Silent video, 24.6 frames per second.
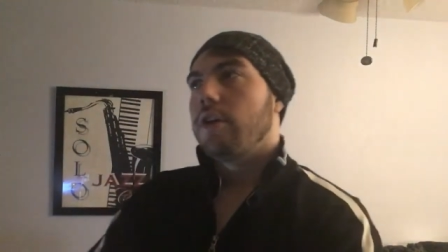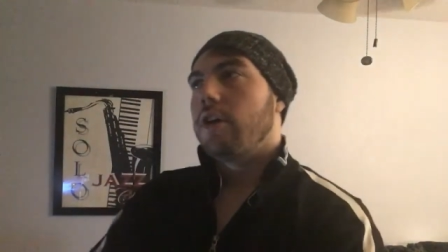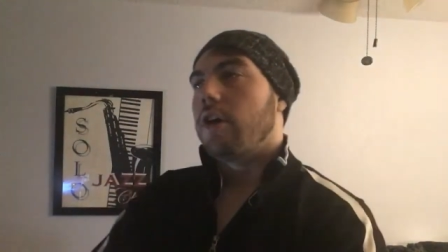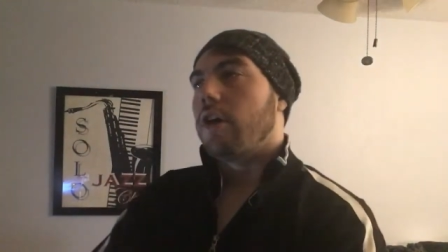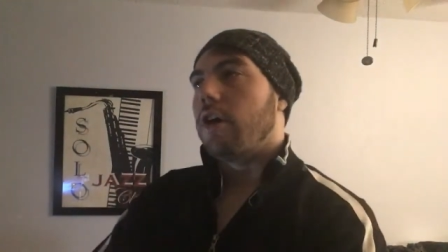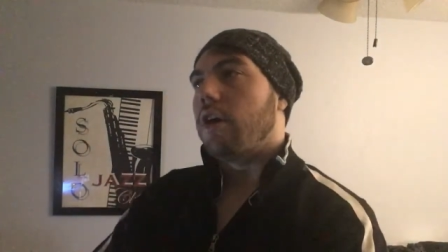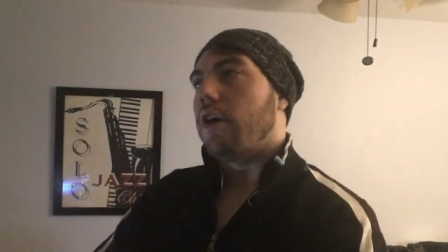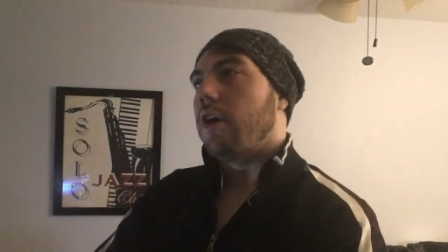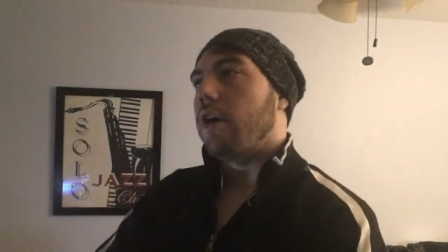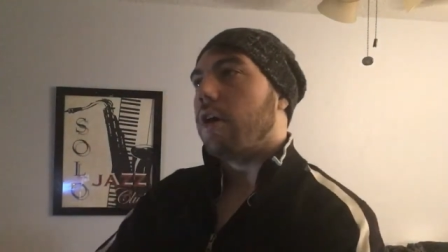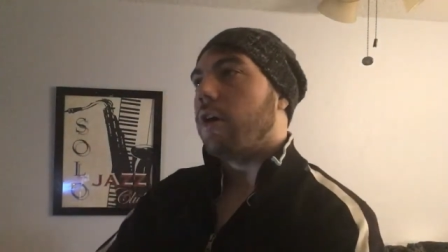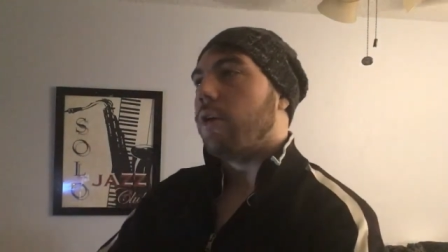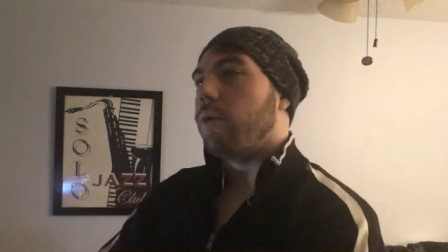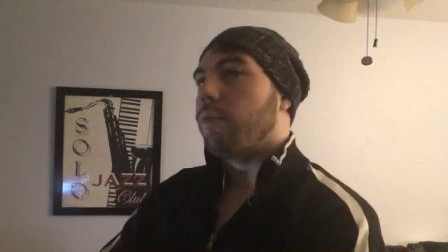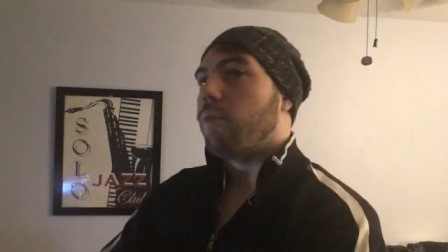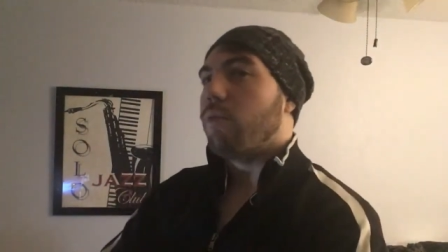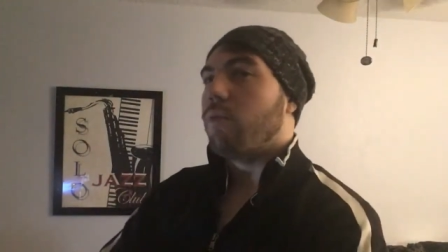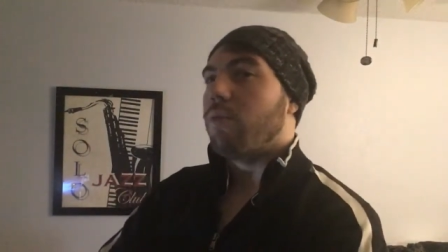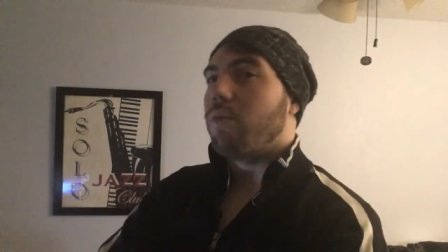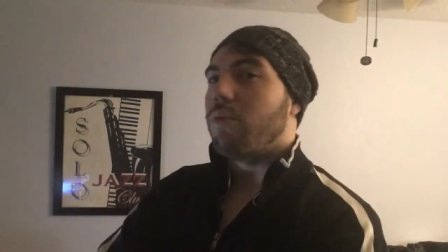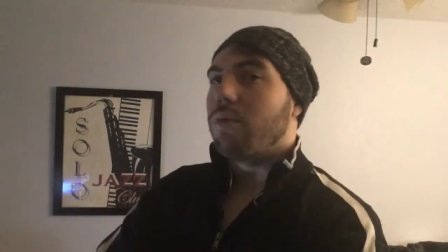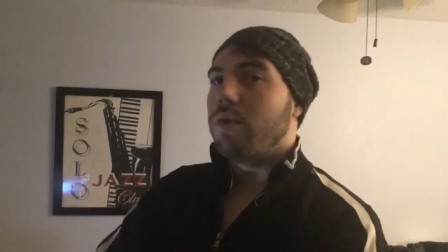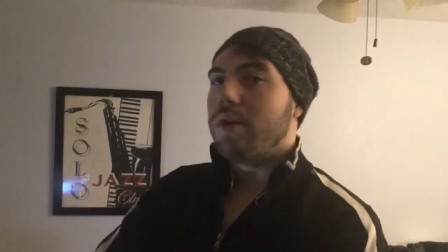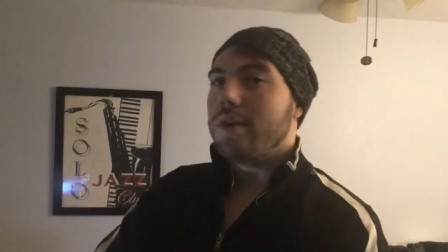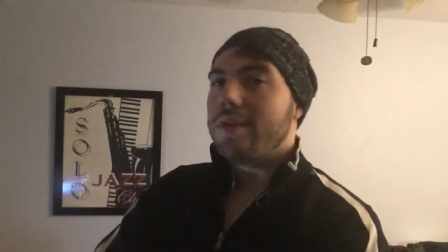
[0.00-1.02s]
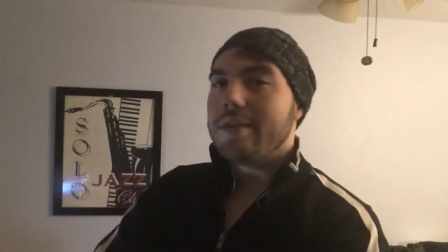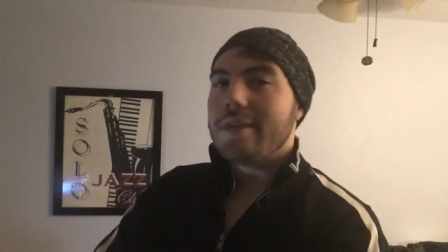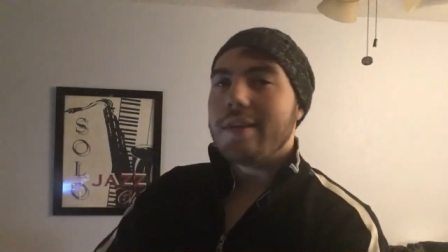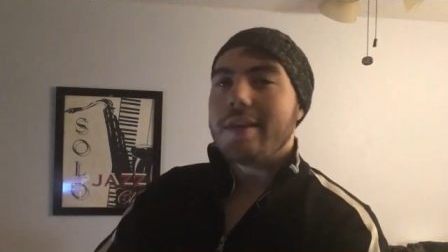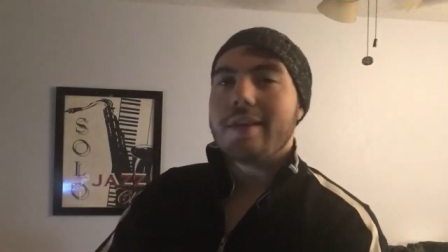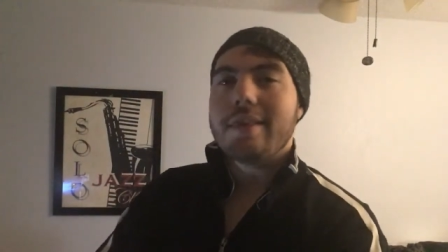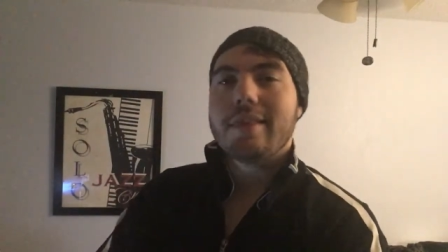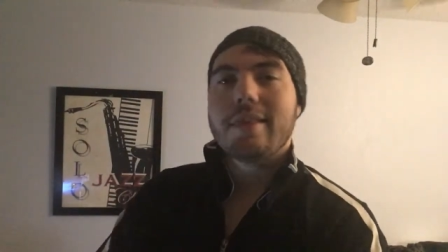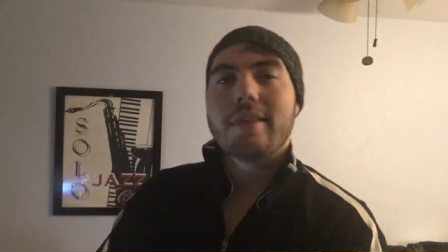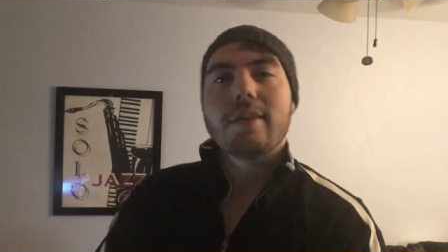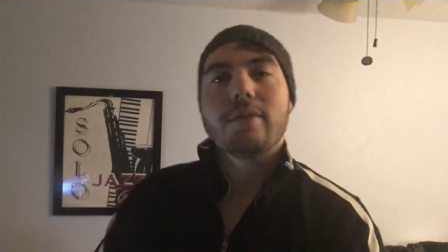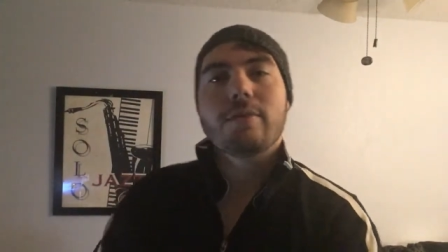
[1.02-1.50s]
on what
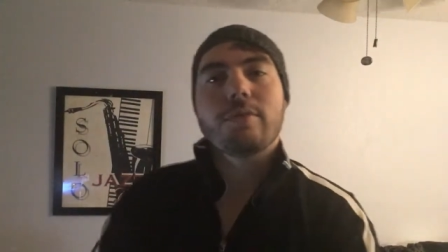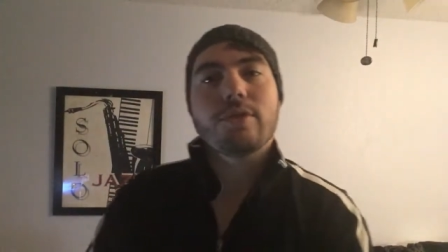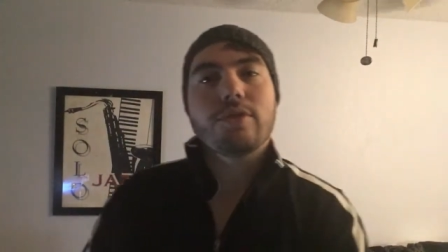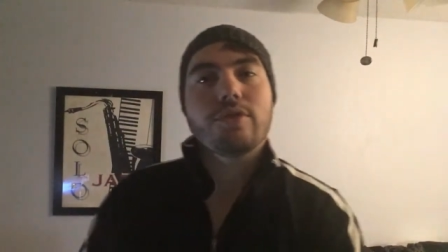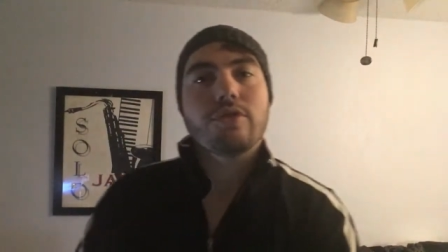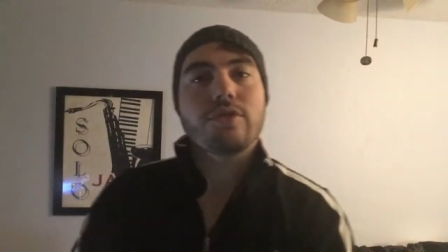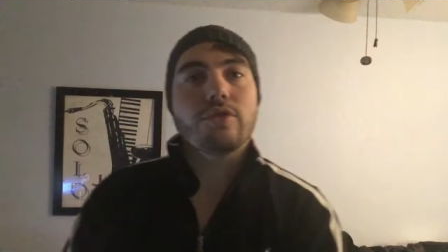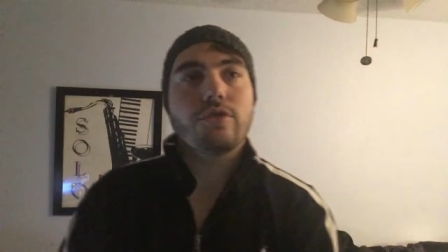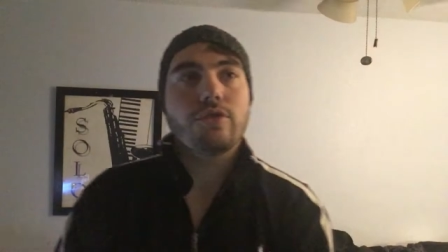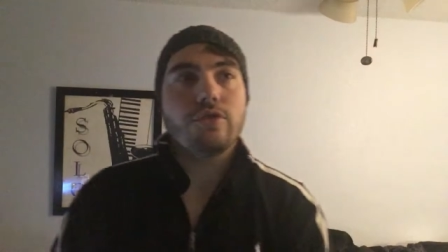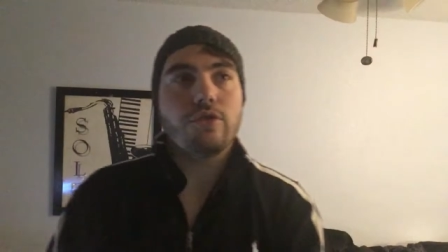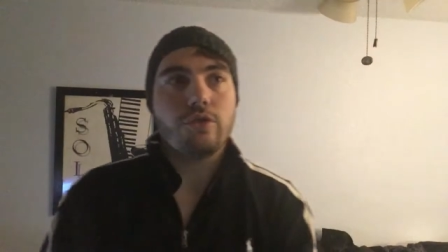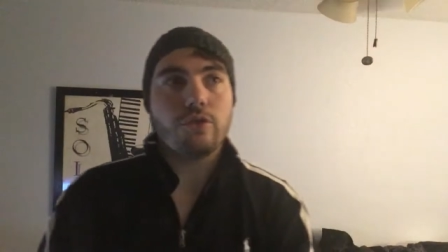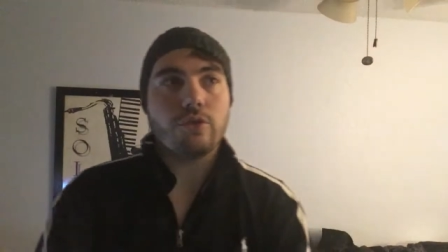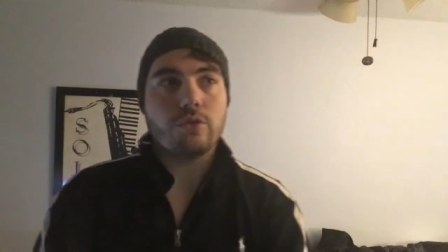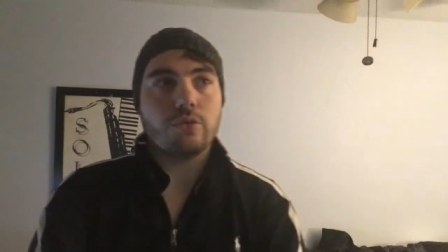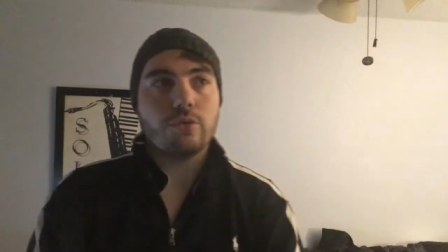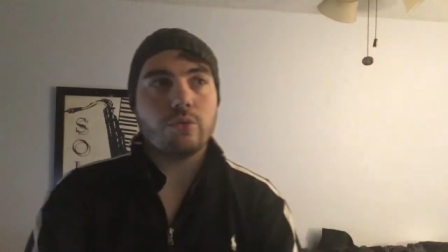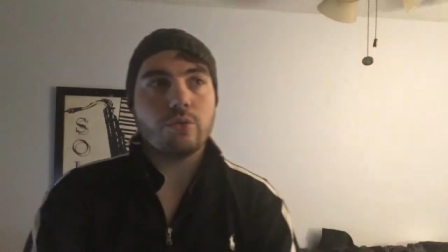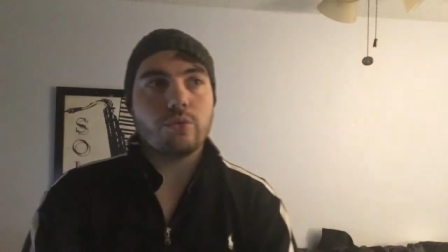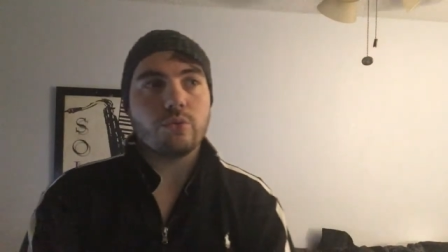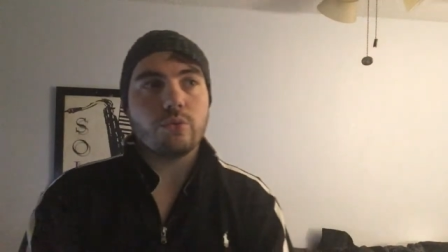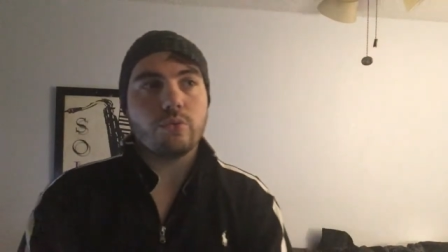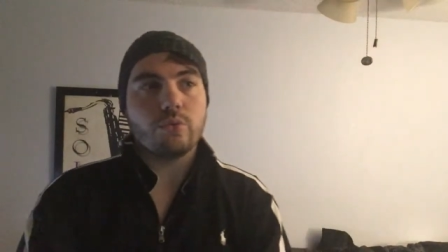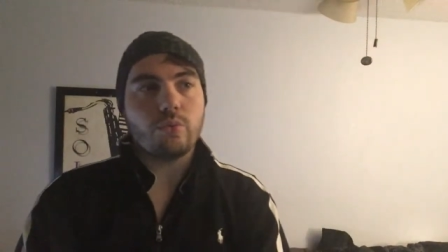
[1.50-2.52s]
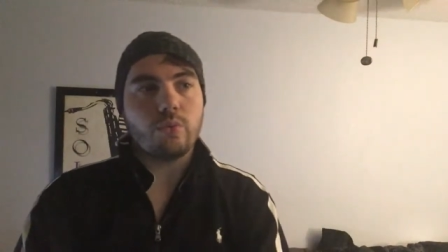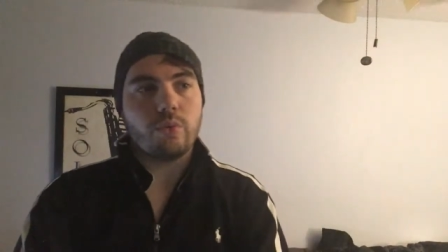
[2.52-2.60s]
they think we should do